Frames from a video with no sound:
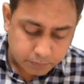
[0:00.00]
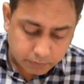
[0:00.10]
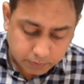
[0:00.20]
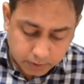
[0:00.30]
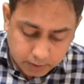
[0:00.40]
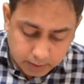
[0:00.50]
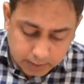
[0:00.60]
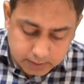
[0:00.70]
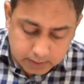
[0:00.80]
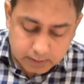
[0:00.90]
The vertical
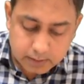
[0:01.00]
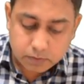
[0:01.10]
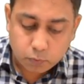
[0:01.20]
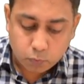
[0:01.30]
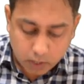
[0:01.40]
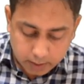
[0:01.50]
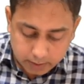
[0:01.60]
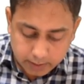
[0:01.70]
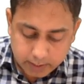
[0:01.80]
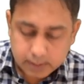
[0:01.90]
axis is
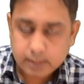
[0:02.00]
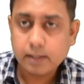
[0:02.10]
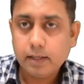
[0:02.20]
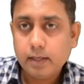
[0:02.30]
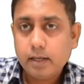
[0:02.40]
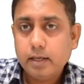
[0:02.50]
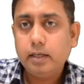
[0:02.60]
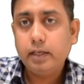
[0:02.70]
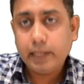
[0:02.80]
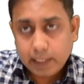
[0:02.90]
1 case,
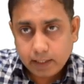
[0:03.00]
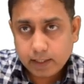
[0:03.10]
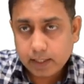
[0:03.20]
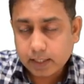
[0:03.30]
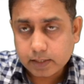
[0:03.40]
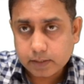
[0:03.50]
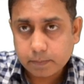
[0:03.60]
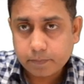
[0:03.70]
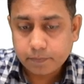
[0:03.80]
10 case,